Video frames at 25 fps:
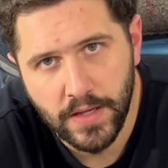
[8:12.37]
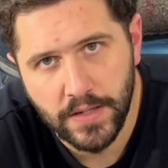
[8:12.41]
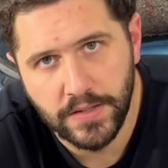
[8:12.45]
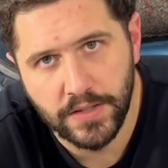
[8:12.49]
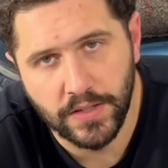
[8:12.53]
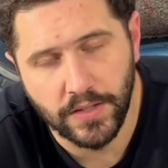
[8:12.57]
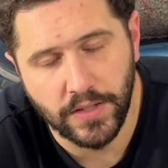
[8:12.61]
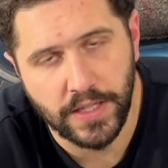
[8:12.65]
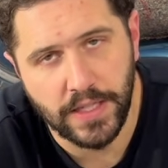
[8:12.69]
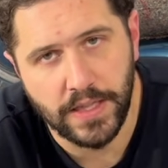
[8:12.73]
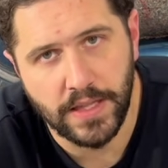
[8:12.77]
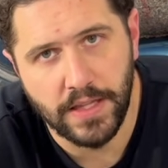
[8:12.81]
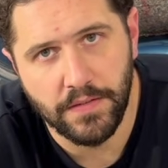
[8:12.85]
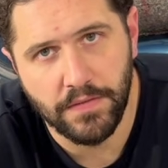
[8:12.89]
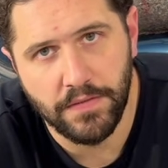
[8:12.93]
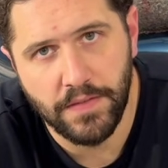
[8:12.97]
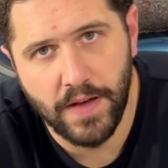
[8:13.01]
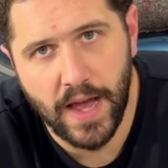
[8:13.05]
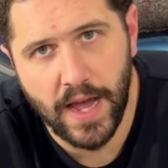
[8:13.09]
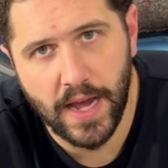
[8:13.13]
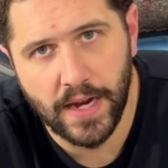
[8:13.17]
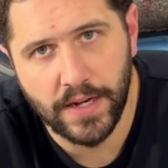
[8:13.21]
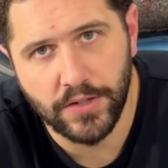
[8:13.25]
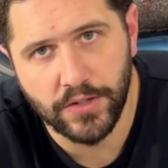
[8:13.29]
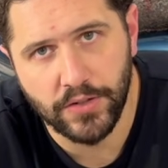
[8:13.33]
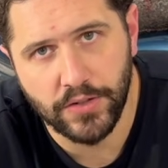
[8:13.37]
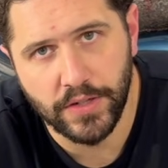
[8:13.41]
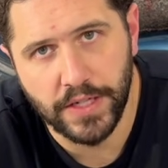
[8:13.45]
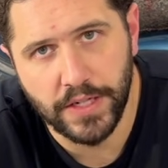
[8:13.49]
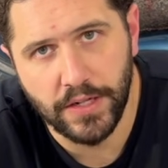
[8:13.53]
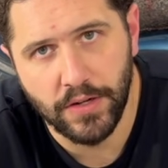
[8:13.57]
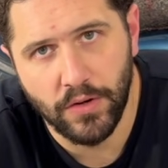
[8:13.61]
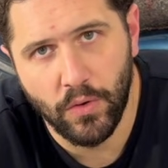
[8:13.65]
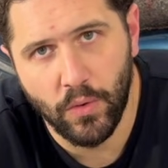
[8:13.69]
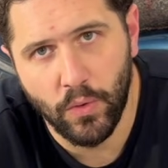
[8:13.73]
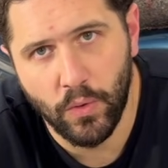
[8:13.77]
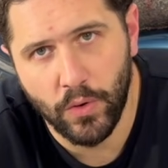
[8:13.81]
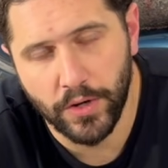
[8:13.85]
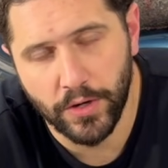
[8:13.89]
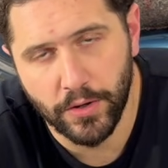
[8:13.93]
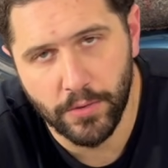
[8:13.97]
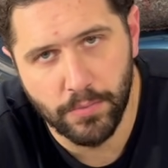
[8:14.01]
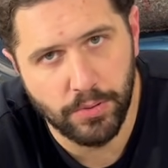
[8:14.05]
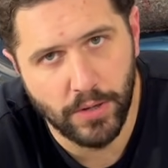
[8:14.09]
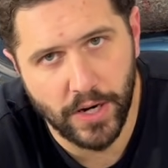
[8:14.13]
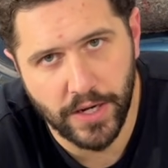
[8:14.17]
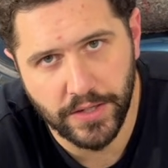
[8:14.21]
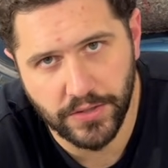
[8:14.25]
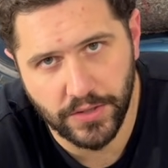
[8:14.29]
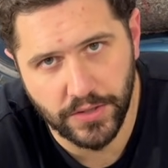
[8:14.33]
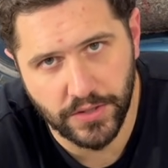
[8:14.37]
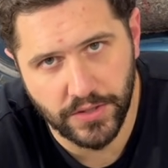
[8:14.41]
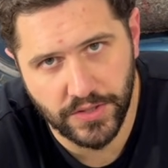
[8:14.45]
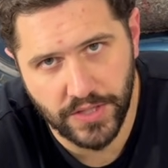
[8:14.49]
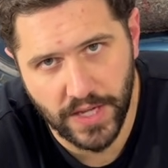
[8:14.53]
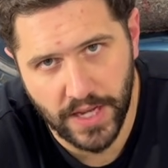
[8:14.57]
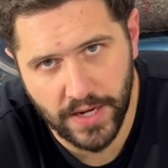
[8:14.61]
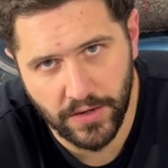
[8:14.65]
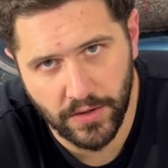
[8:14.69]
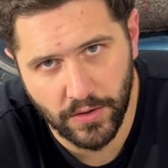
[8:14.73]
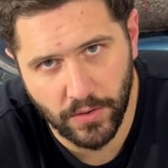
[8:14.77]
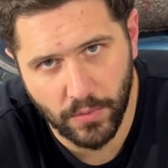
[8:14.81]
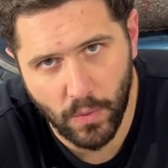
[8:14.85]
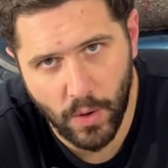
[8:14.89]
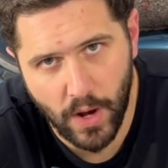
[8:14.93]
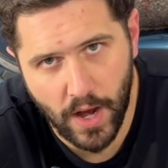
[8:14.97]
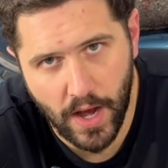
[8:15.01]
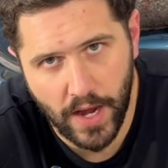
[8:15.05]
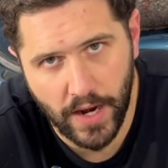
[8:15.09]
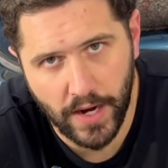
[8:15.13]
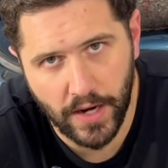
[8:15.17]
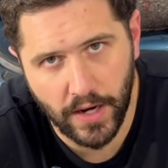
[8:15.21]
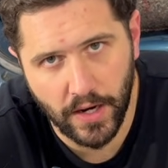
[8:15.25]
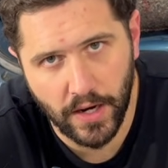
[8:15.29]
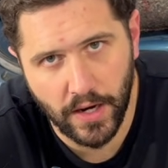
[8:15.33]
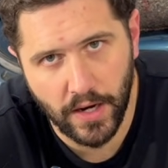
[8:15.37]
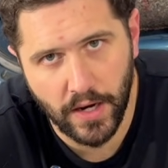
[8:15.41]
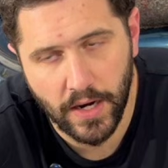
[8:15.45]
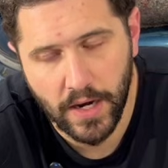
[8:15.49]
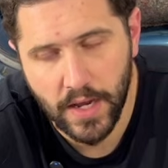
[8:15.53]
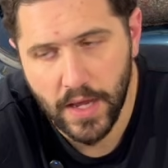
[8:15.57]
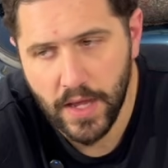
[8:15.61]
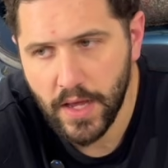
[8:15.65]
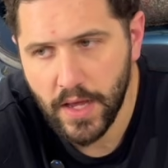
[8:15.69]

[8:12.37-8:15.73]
delete the factory oil pressure sender wire